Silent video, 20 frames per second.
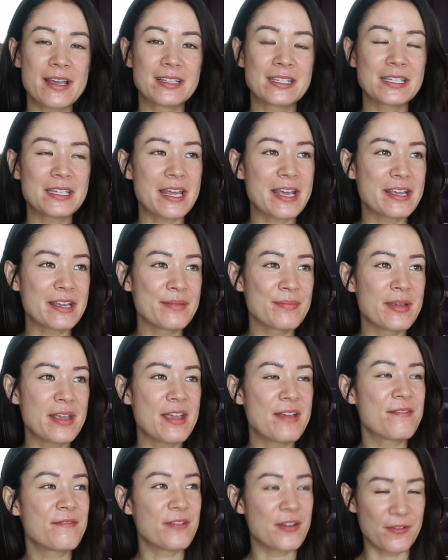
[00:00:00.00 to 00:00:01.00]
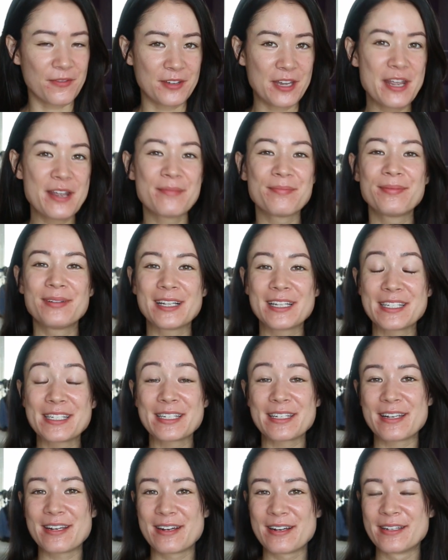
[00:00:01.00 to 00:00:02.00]
It's taken me 15
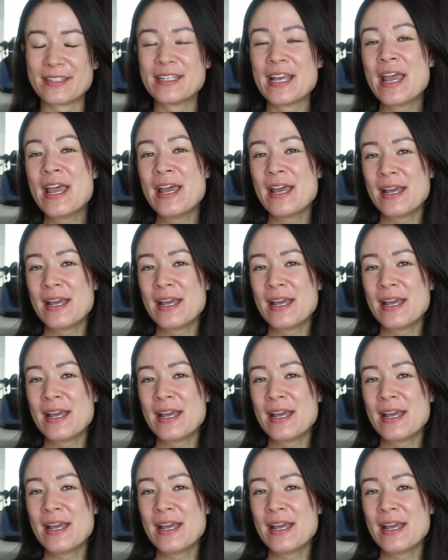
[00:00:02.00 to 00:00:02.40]
plus years